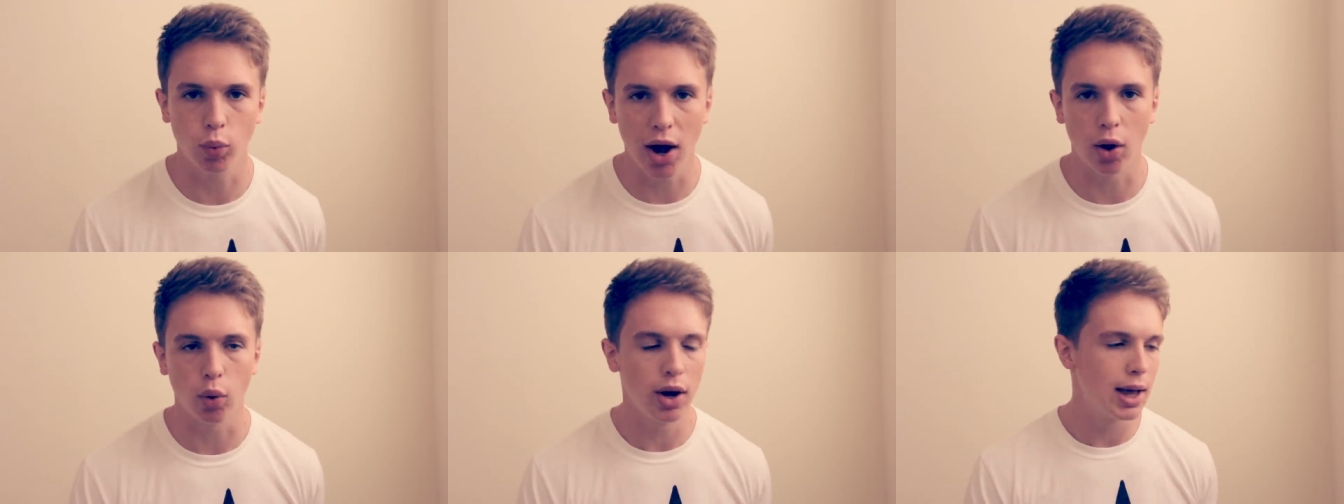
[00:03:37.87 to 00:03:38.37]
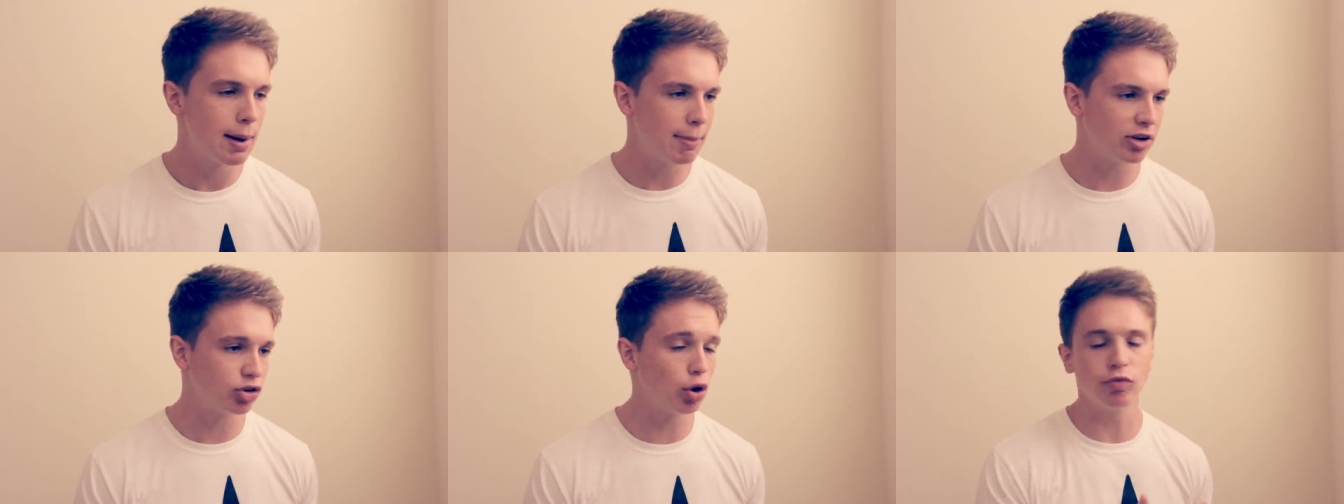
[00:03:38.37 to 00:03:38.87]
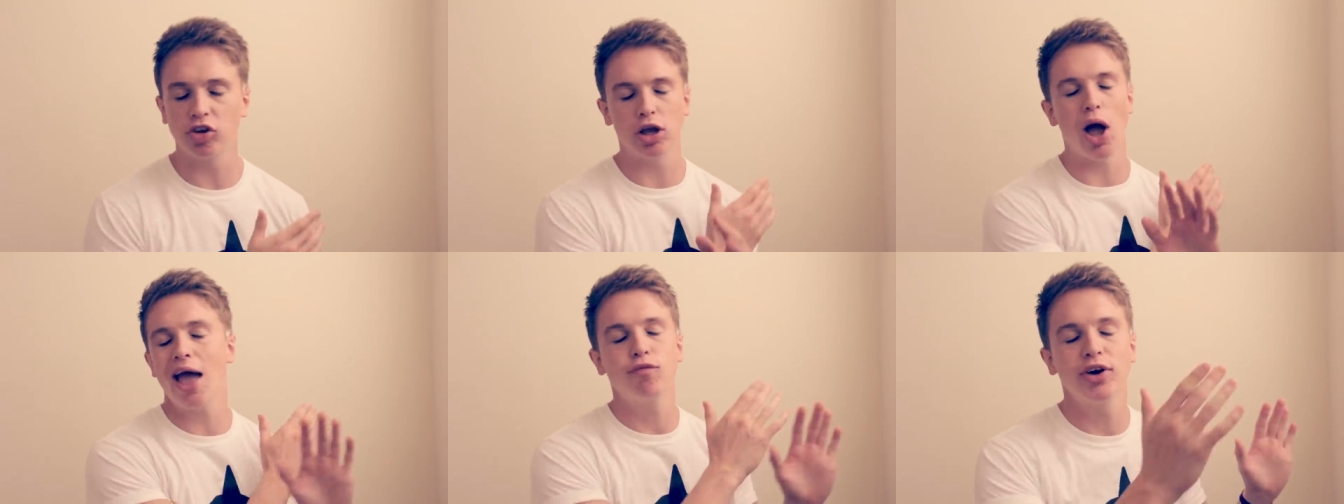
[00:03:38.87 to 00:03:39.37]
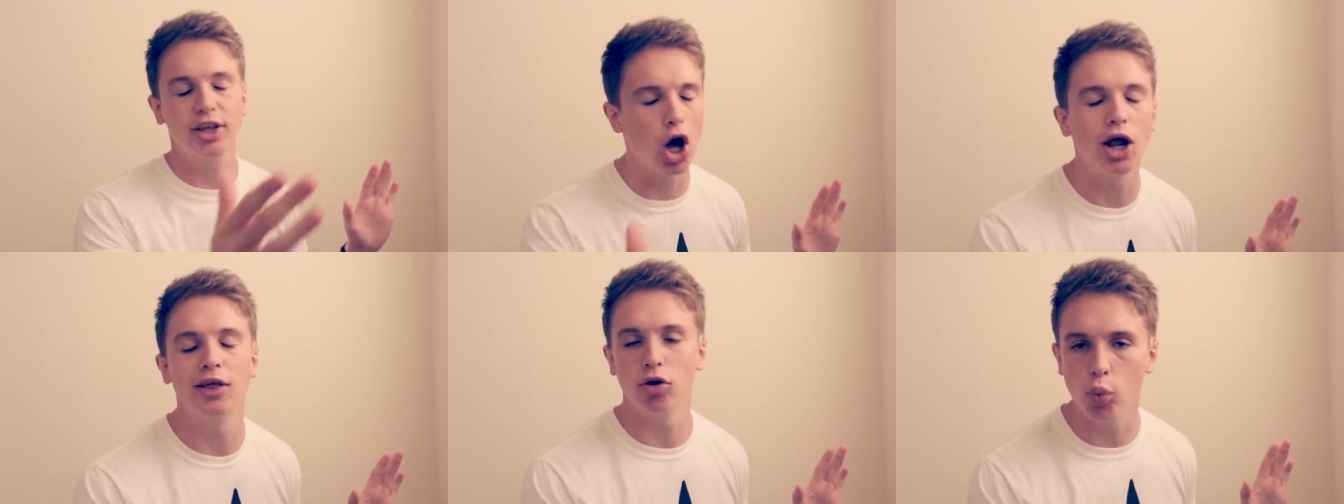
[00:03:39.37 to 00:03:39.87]
Well, basically obviously every
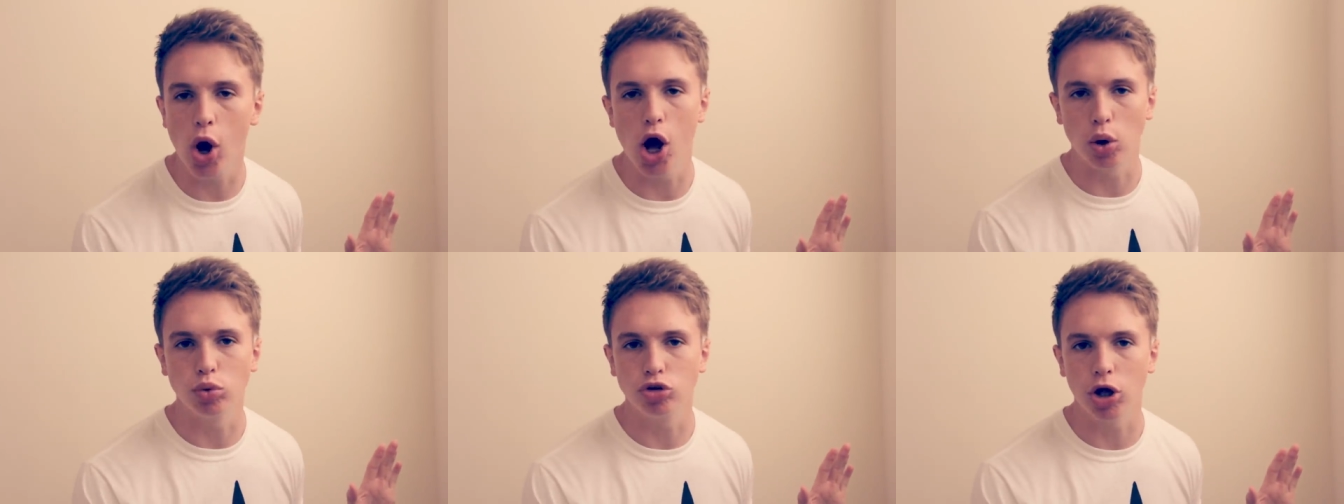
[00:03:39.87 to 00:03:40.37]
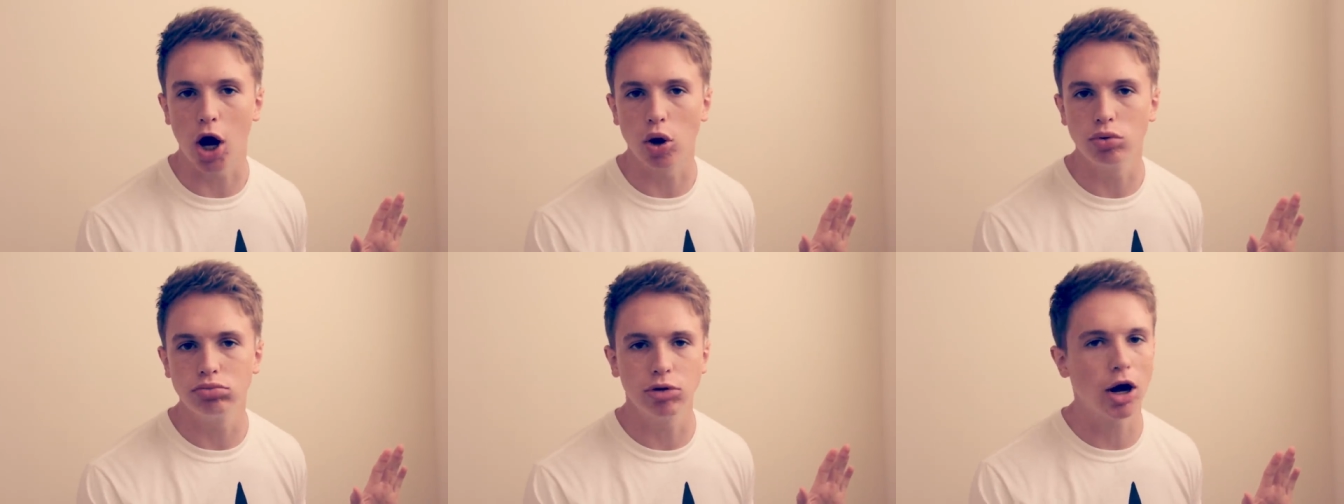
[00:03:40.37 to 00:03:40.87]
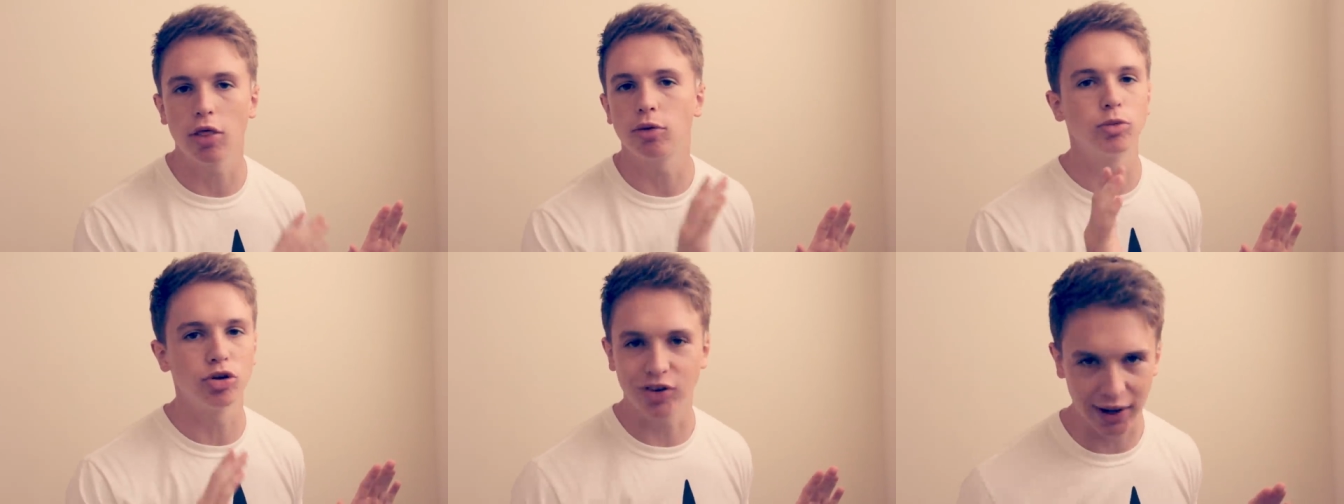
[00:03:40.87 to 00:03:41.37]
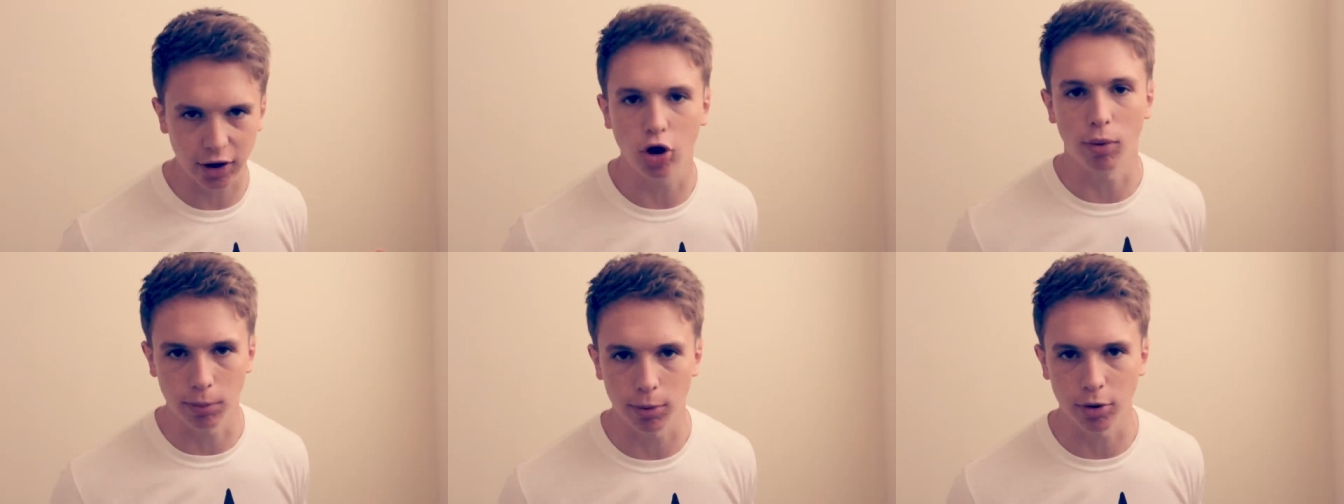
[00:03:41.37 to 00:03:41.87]
girl in the world, you know, none of them can take a
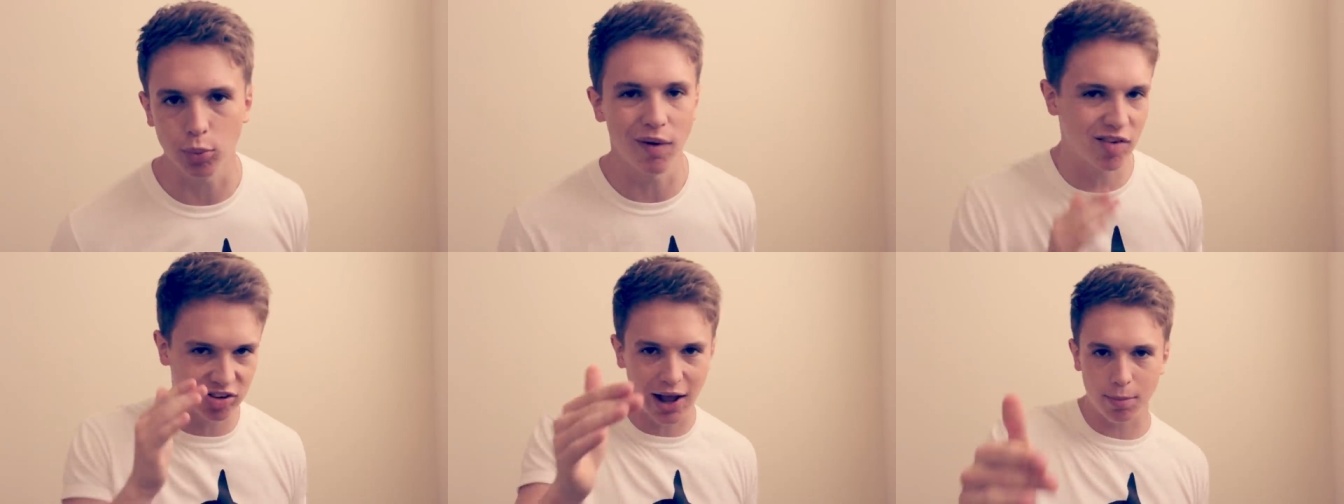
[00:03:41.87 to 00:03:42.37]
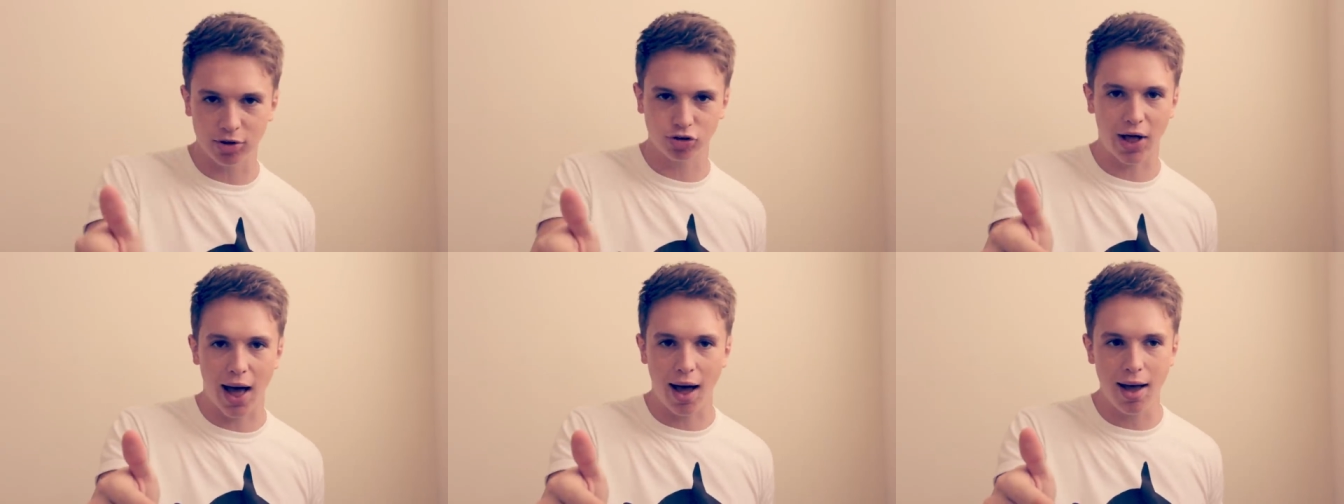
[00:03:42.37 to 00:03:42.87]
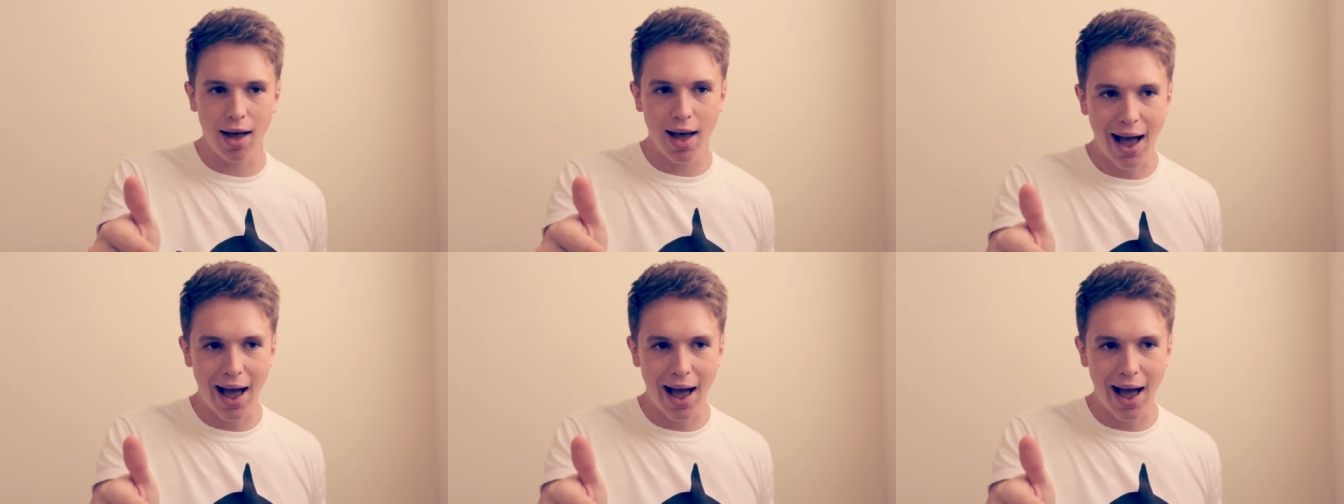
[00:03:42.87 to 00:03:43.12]
compliment, we've established that.